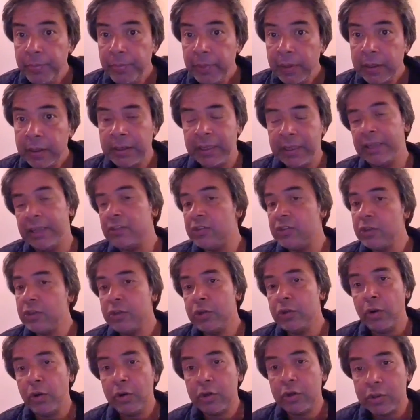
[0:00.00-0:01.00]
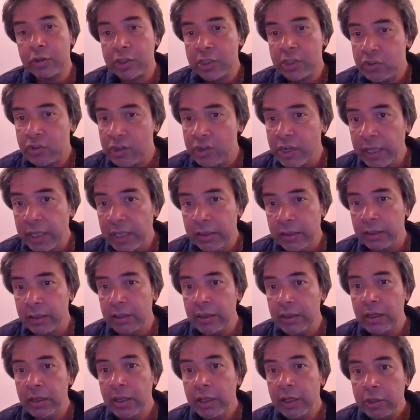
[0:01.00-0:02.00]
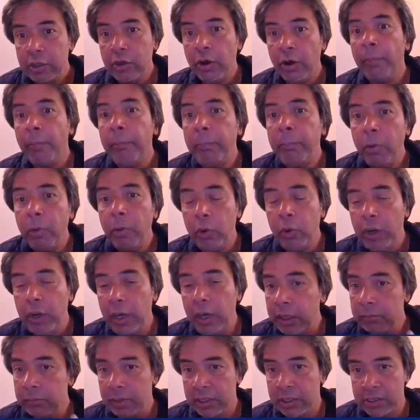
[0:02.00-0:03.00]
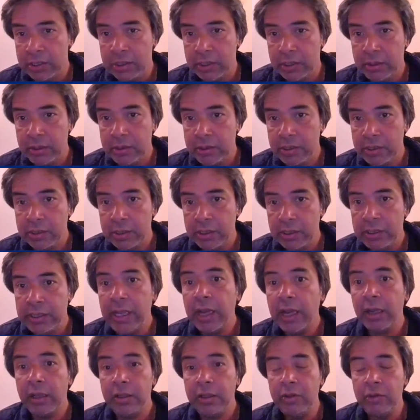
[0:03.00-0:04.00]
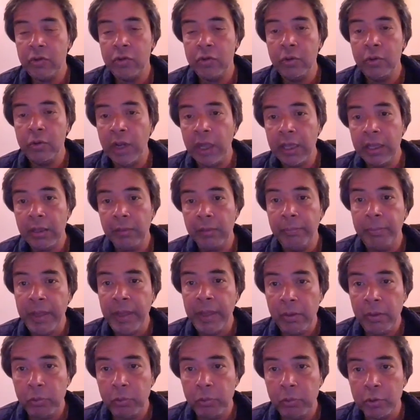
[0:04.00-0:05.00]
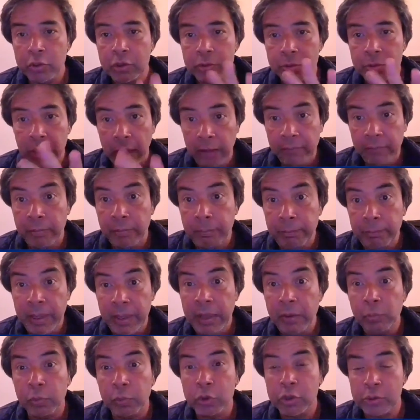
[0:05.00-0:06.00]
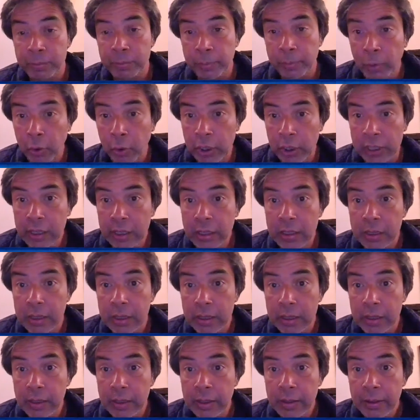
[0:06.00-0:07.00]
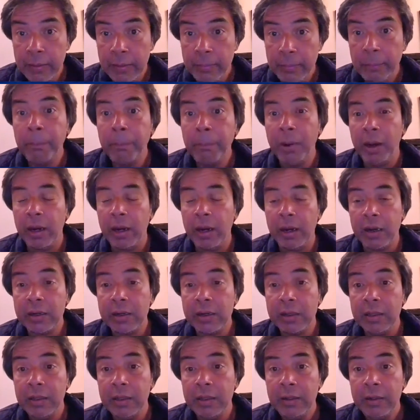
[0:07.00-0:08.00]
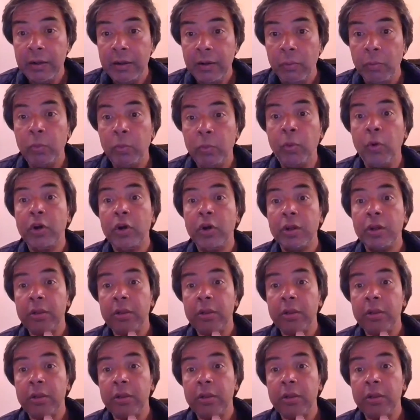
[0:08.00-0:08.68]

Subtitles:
does not strengthen your bowling muscles. Yeah, you like a Baywatch, have a Baywatch body, but what